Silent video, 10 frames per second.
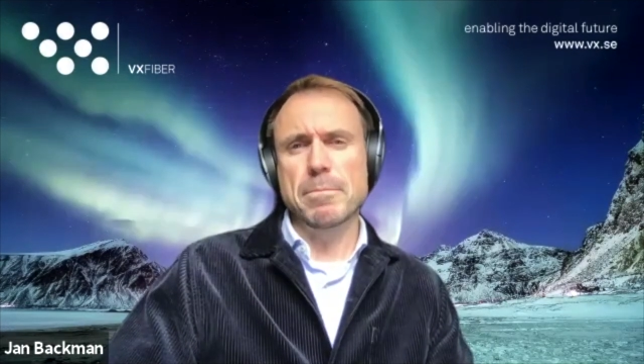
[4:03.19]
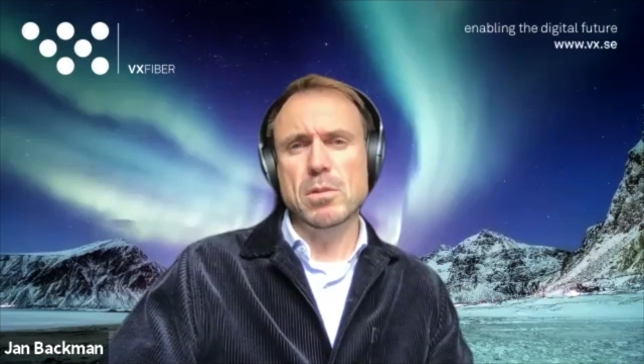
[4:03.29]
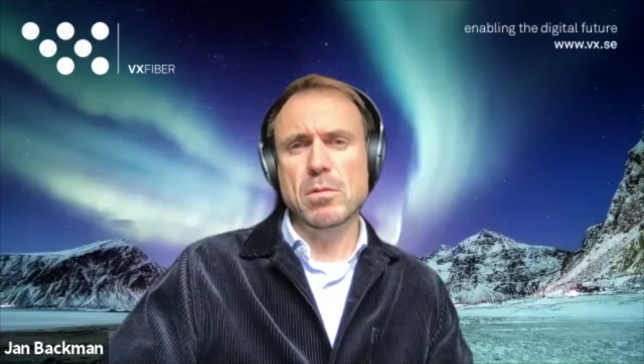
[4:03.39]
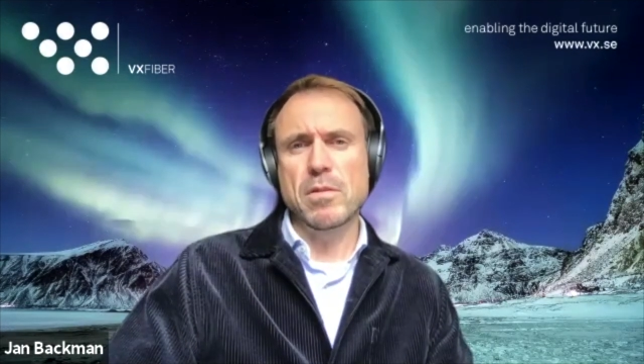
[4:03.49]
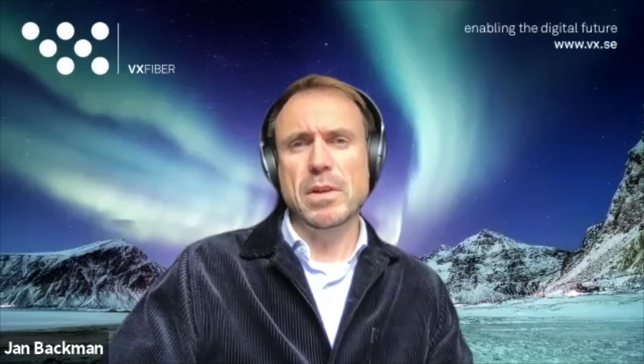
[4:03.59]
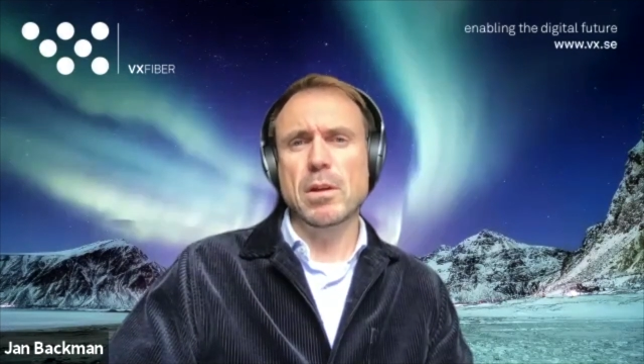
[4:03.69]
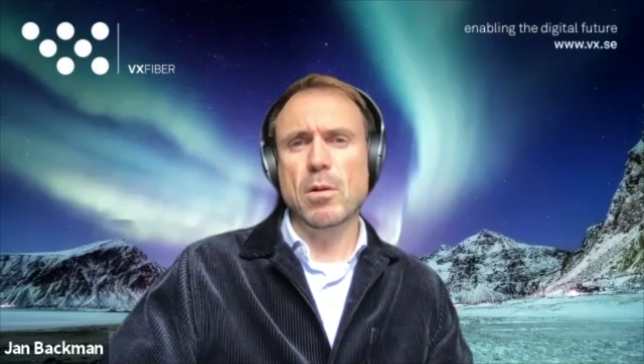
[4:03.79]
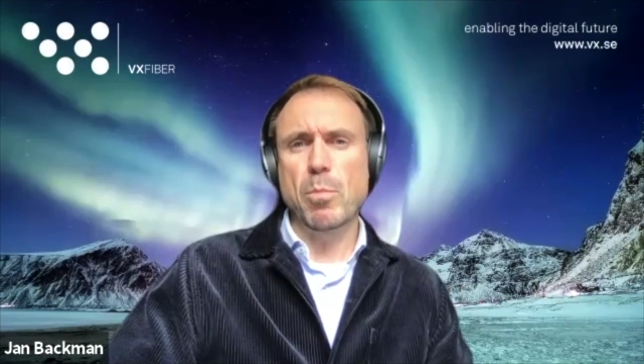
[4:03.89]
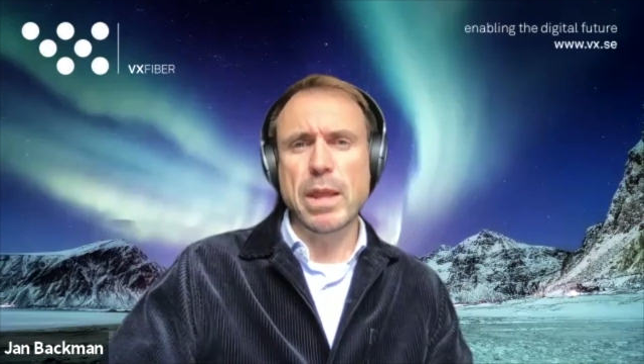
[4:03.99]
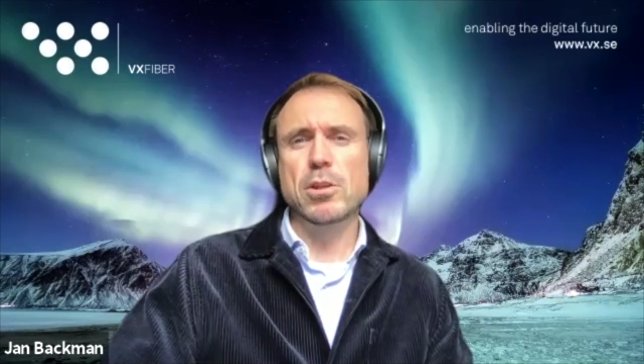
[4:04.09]
So I think there
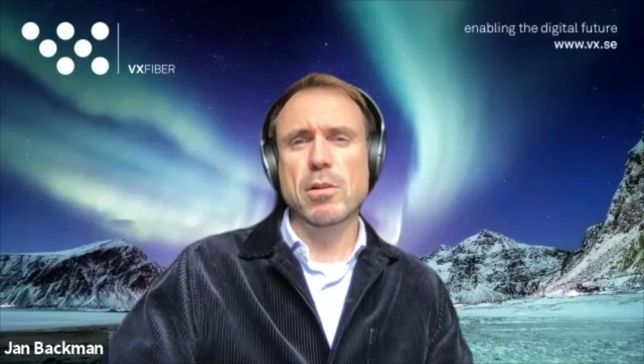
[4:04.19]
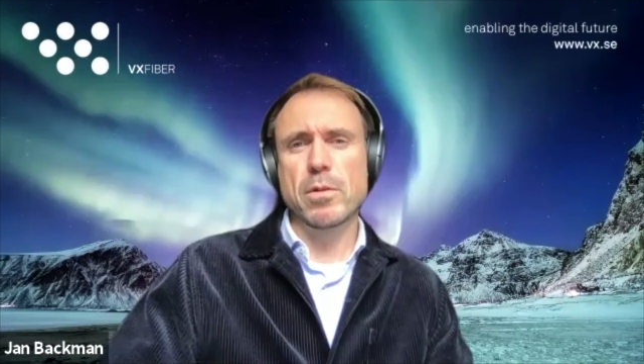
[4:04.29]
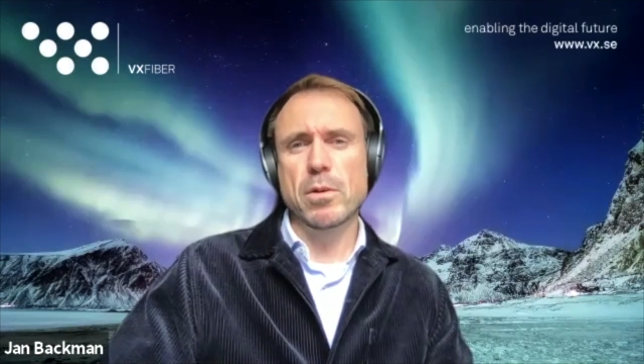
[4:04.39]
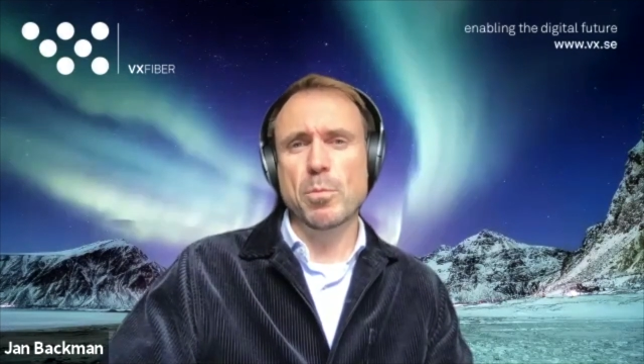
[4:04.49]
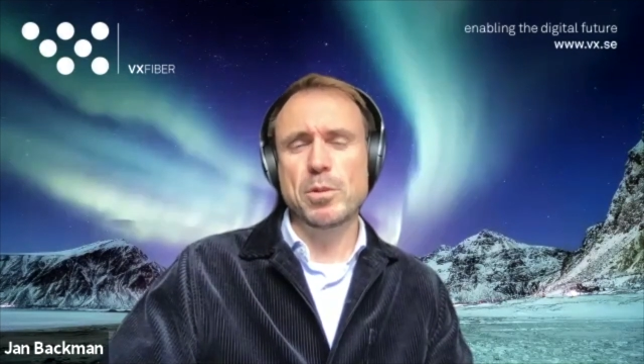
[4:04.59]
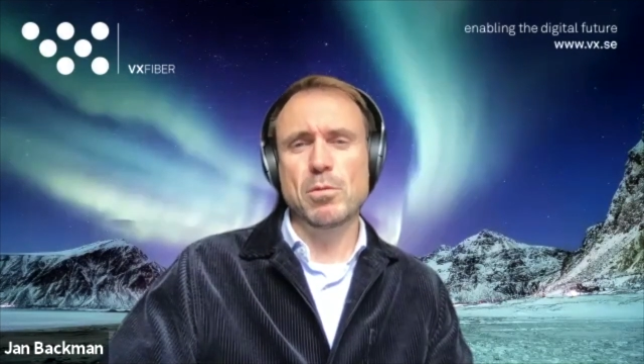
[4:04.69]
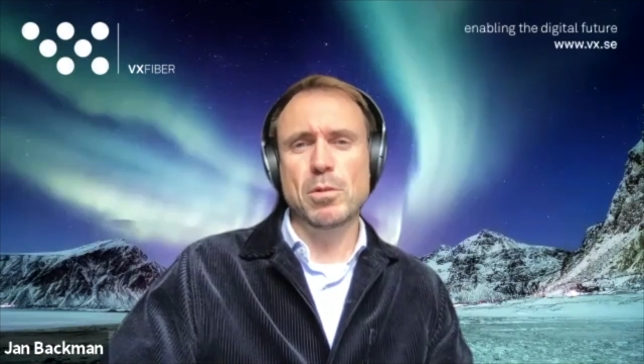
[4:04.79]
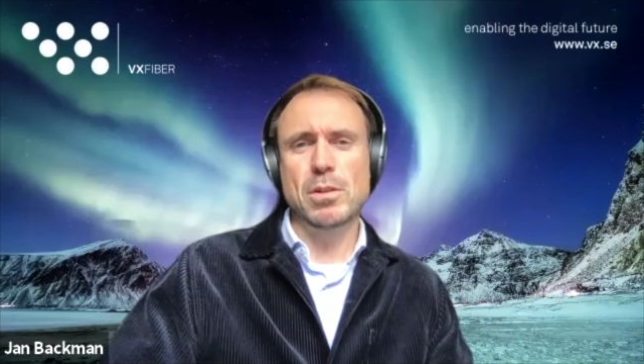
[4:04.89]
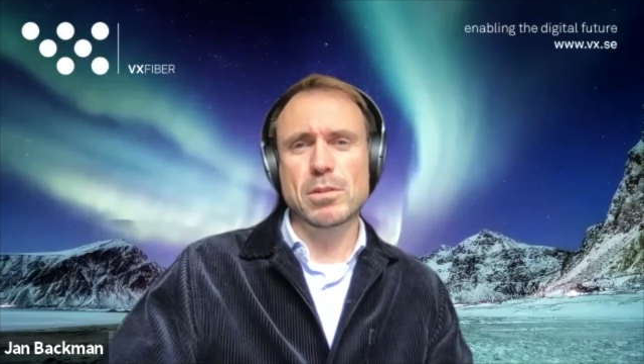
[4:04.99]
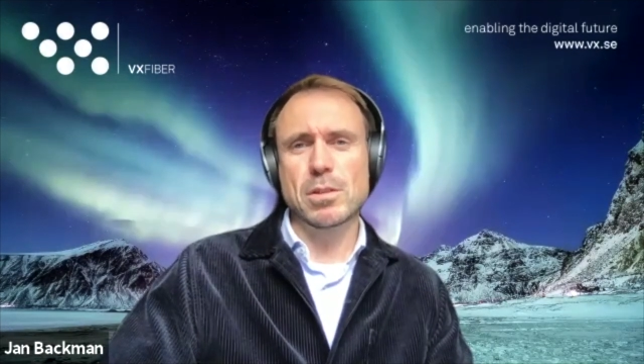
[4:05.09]
are plenty of
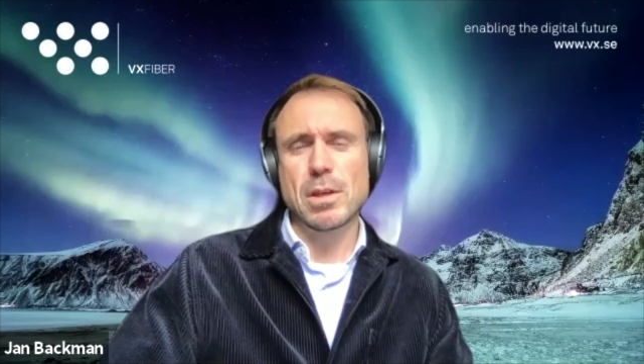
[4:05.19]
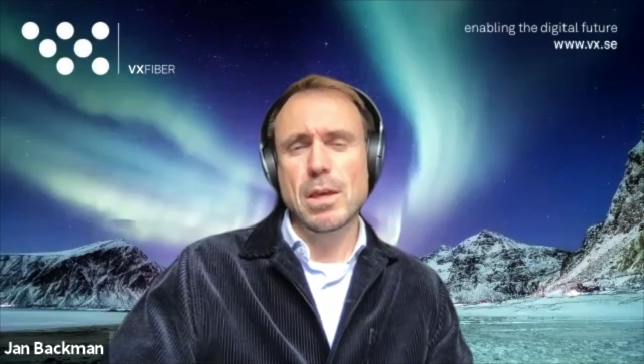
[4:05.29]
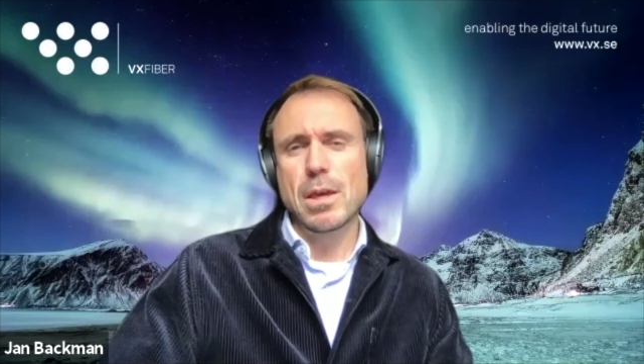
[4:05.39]
opportunities